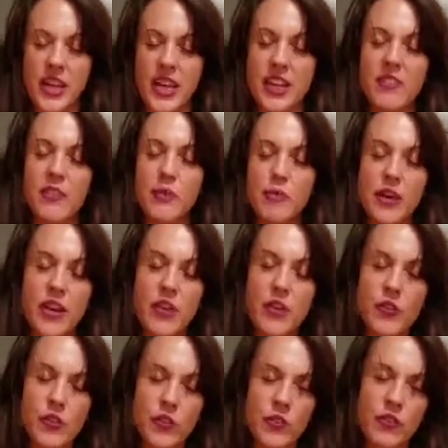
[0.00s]
Even my
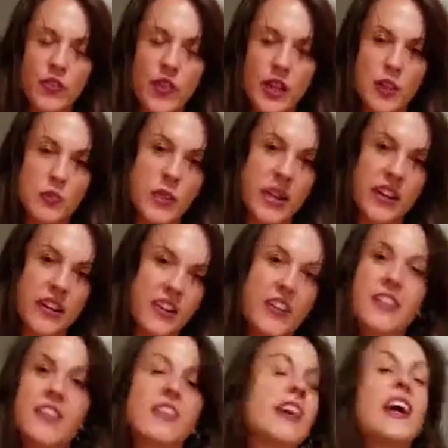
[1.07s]
own Freddie Bear
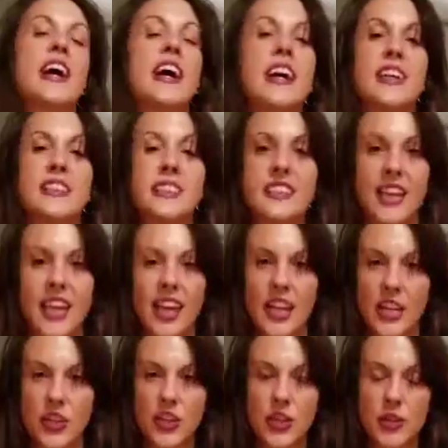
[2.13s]
has a
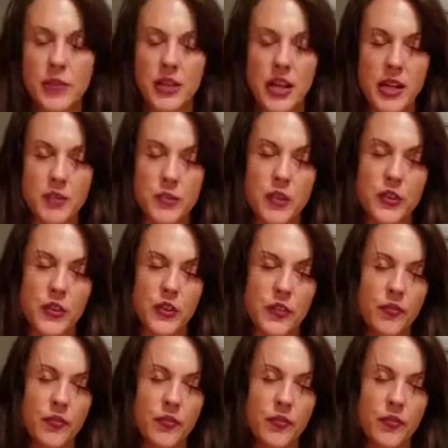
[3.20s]
Gemini moon.